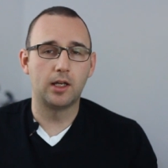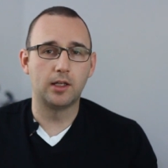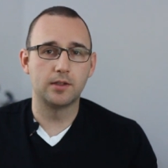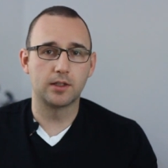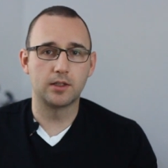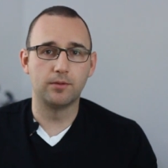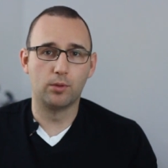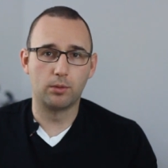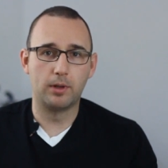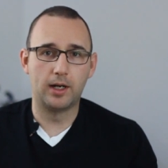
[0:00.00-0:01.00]
a
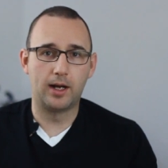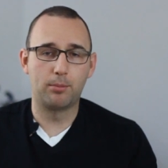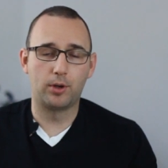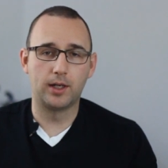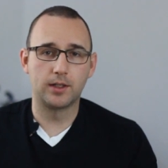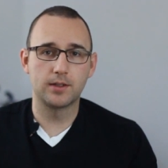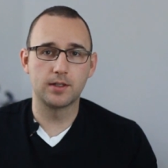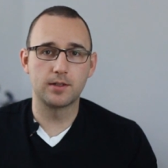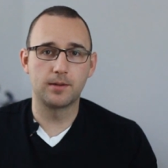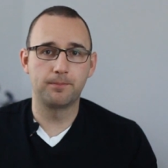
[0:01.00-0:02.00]
64-bit operating
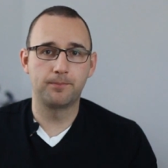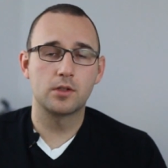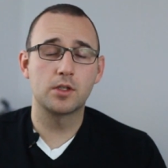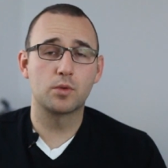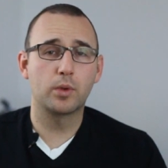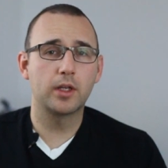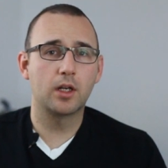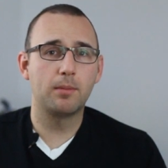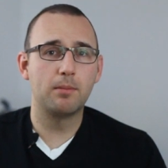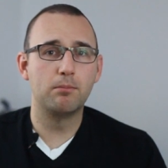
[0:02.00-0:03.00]
system. So this is really
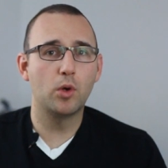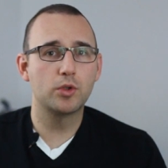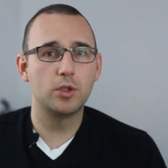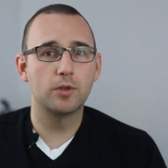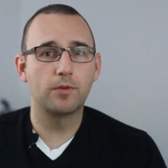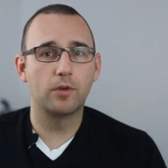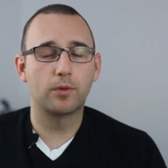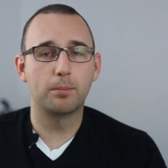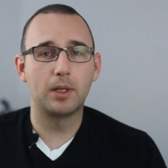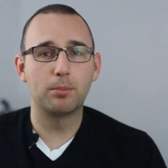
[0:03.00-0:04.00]
gonna be most useful
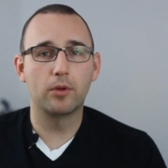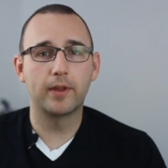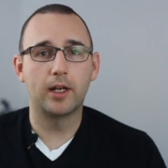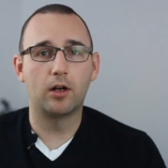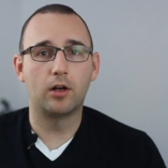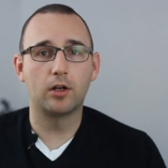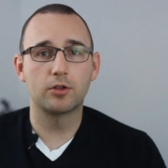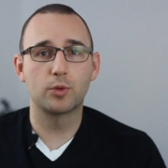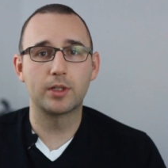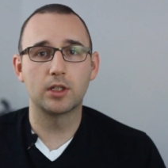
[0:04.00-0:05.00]
for people that
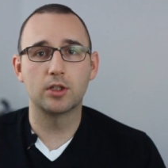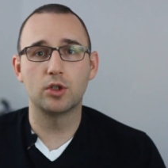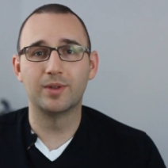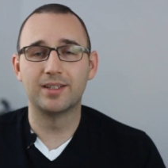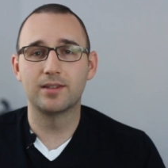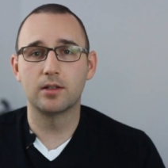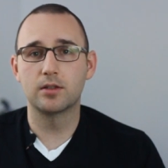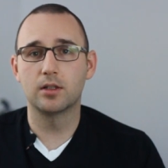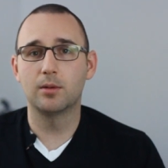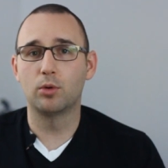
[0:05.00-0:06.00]
are switching to a
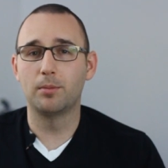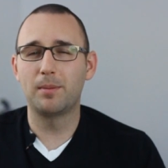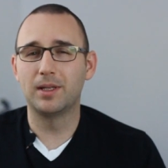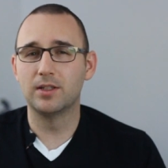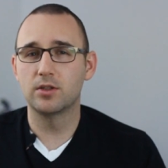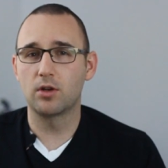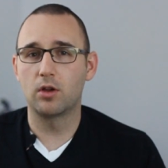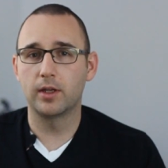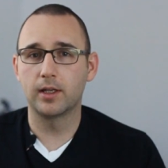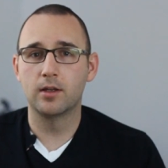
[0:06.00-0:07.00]
system or maybe
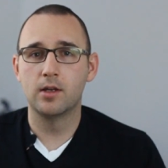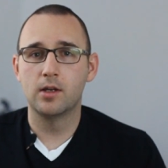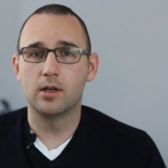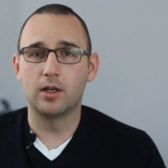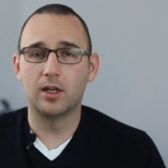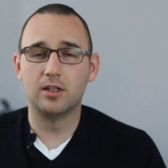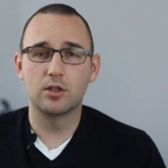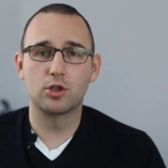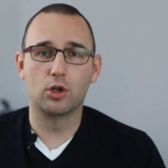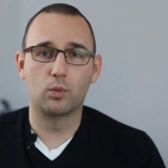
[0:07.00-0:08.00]
installing uh,
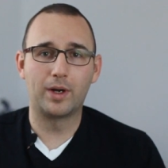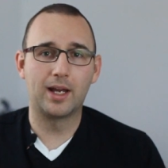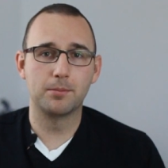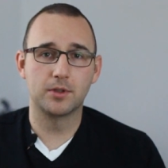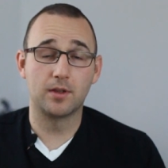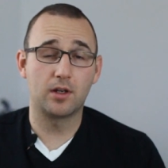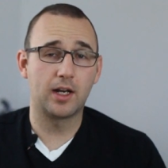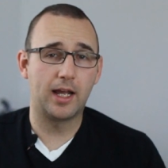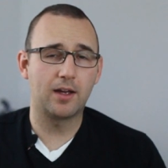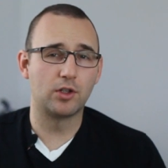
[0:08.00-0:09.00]
additional RAM so that they're
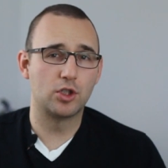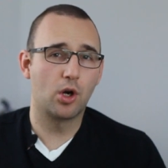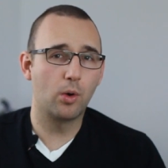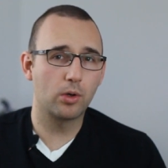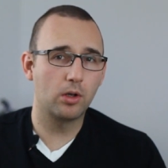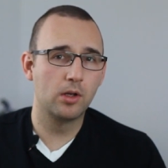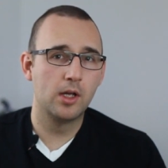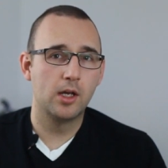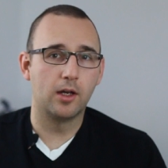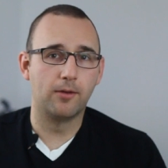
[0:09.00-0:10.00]
gonna have a total
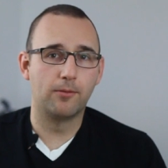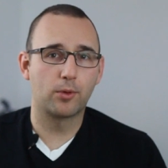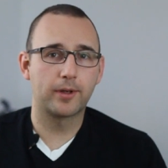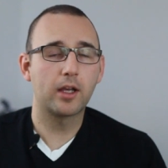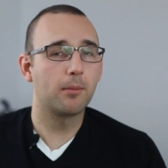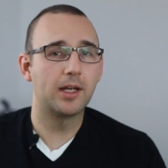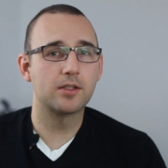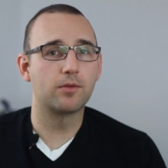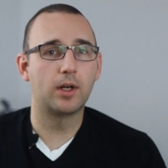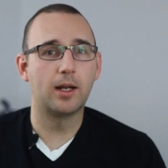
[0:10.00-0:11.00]
of four
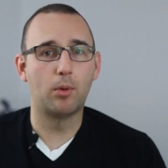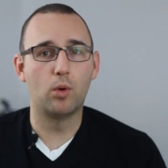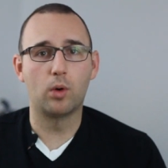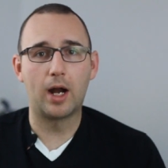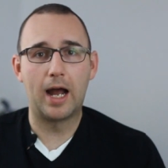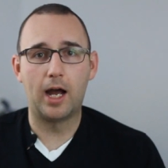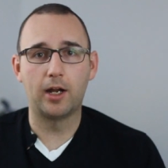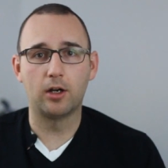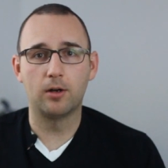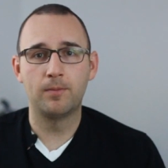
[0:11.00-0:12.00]
gigabytes of RAM or
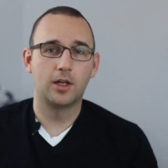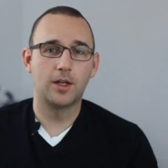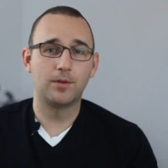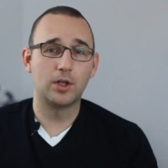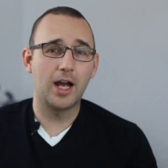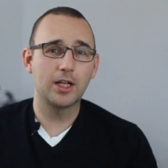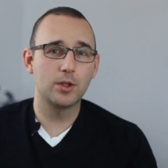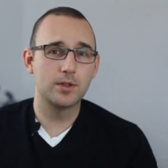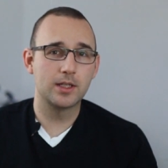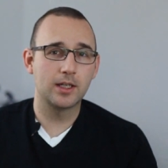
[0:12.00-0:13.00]
higher. If you're
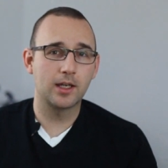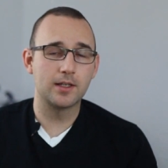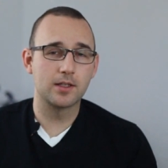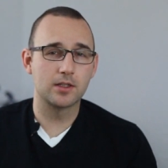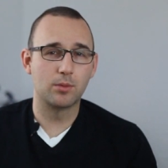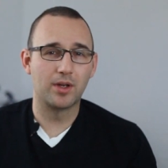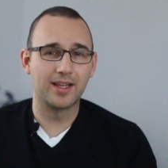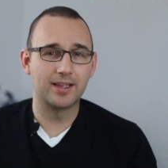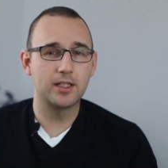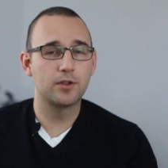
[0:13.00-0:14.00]
not using a system
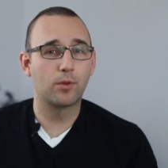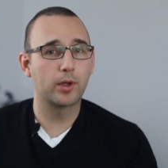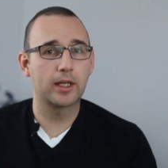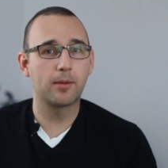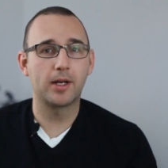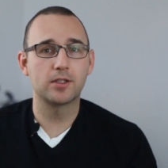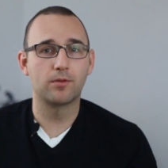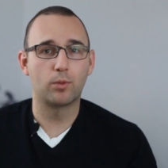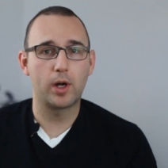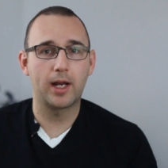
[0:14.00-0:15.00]
with at least four gigabytes
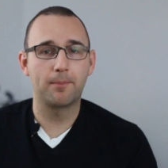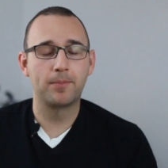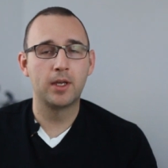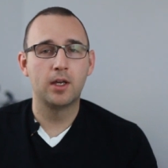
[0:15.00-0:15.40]
of RAM,